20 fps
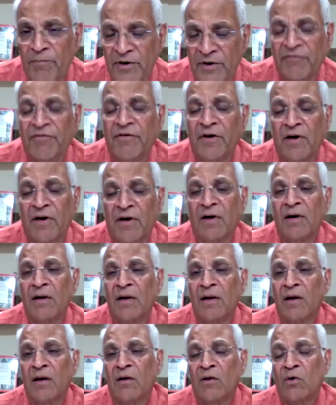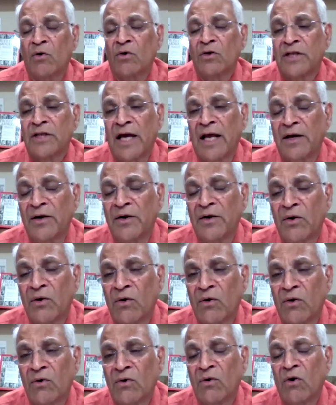prefer
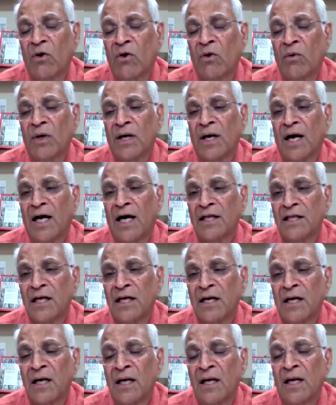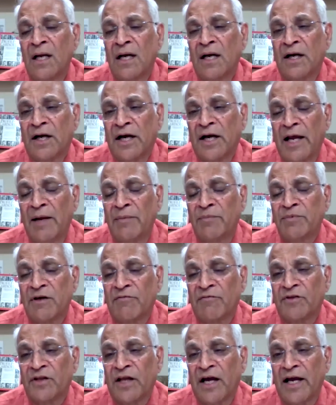chlorthalidone over other types
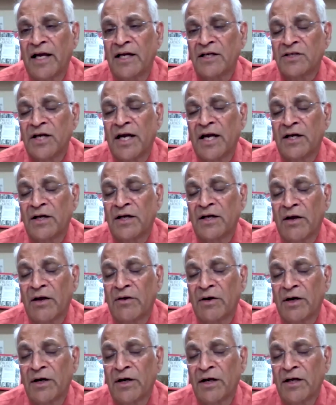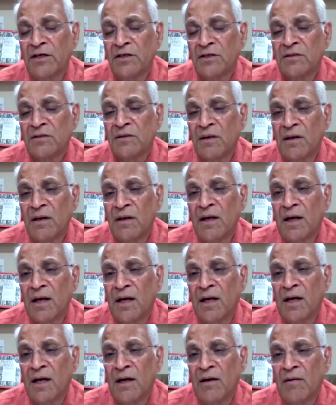of thiazide diuretics
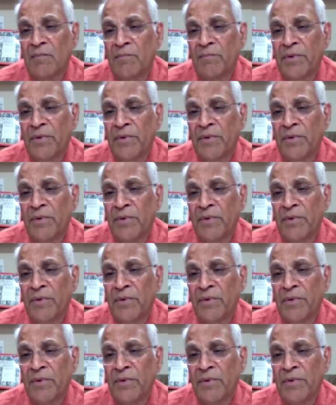uh,